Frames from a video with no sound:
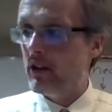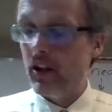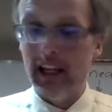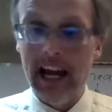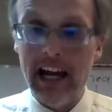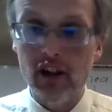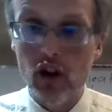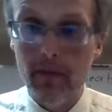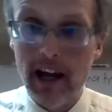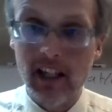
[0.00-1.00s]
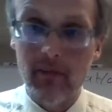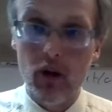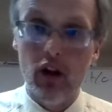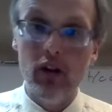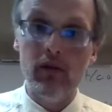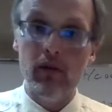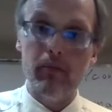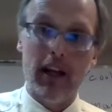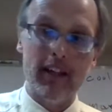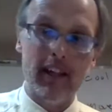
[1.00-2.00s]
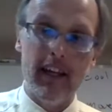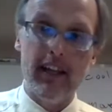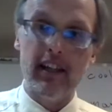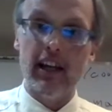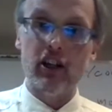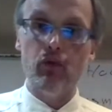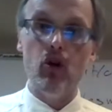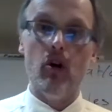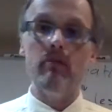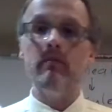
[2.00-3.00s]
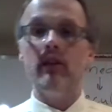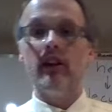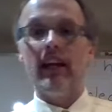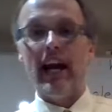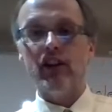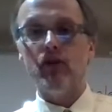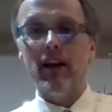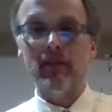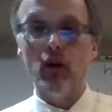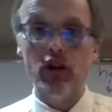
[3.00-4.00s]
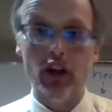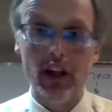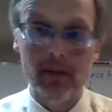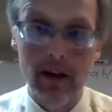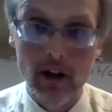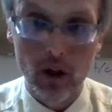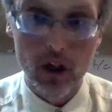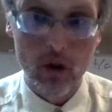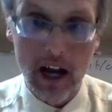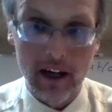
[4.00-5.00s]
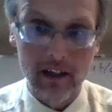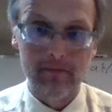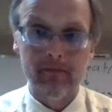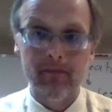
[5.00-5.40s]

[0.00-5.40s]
So the gas in your basketball, because it needs less room, the gas in your basketball is going to expand or contract.